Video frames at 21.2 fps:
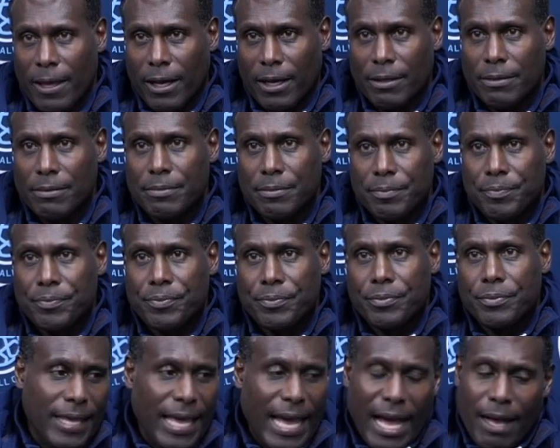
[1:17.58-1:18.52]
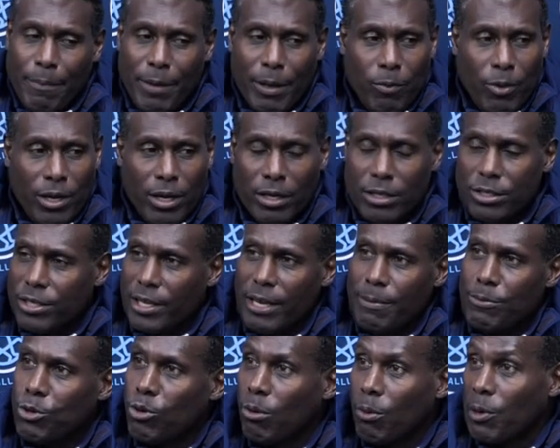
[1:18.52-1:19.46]
Yeah. Yeah, I mean, we're gonna just
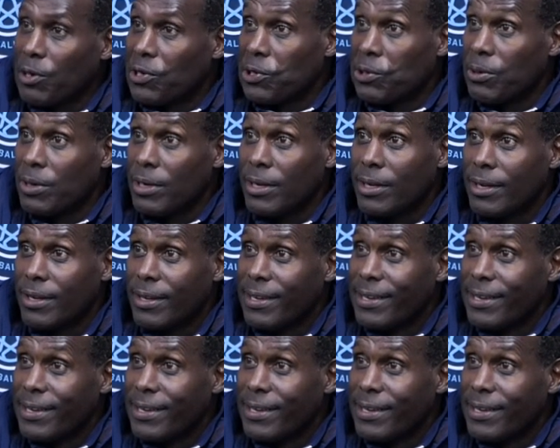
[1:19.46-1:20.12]
keep doing what we're doing.